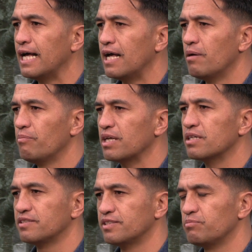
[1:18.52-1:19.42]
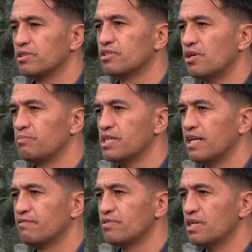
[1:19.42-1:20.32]
and sometimes
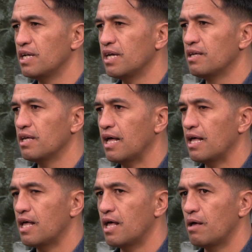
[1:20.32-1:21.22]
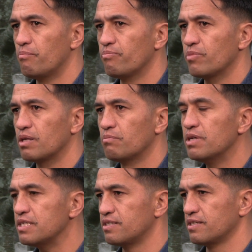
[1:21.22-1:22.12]
can really
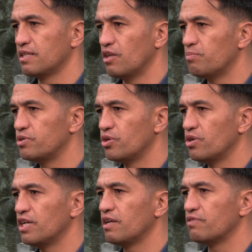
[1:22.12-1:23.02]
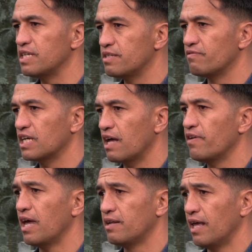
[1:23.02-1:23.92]
miss the opportunity to rest and
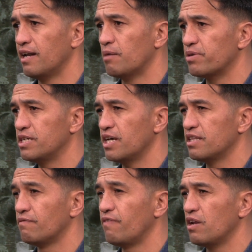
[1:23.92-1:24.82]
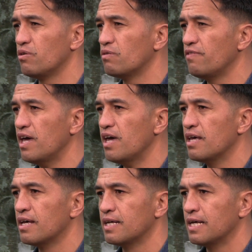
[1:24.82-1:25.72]
recover and appreciate the value of that.
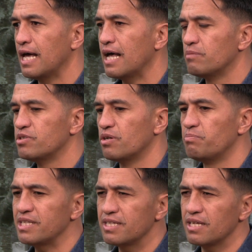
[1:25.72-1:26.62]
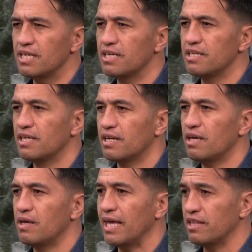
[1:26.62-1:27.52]
So Matariki, you
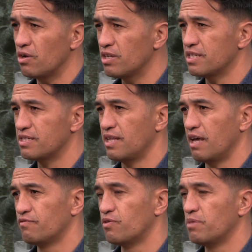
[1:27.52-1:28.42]
know, acknowledges that for